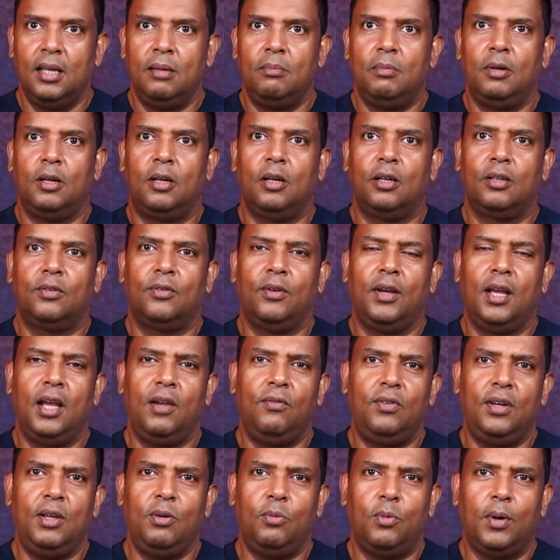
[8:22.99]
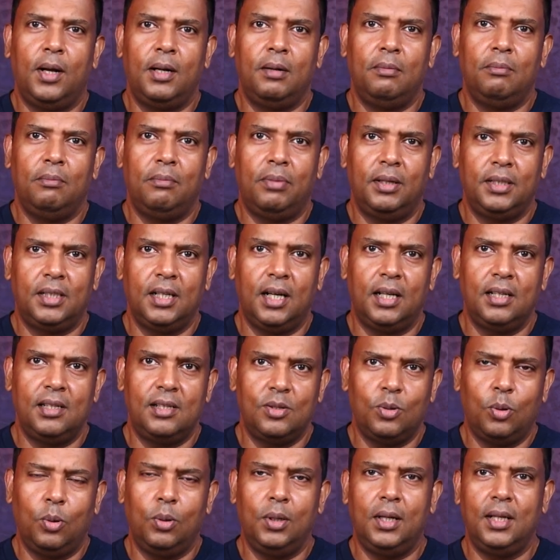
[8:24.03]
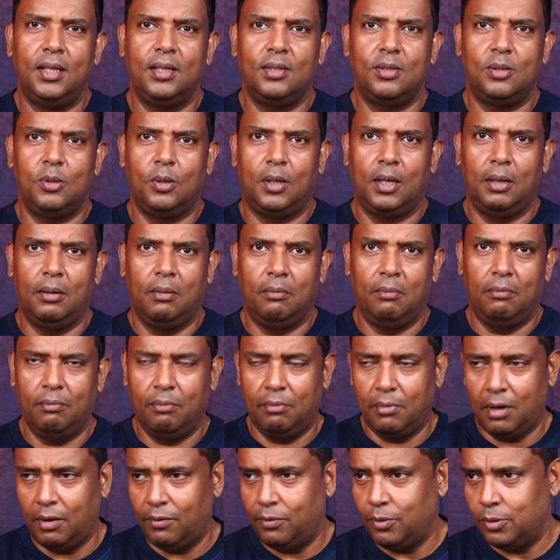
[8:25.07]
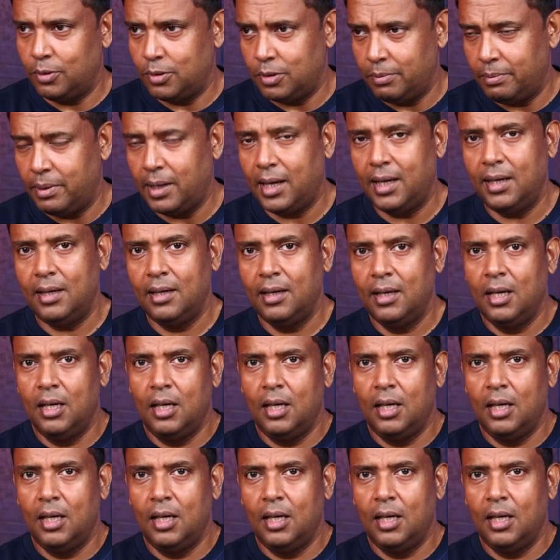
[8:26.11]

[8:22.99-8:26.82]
Because for every one Bajaj Holdings you can afford to buy,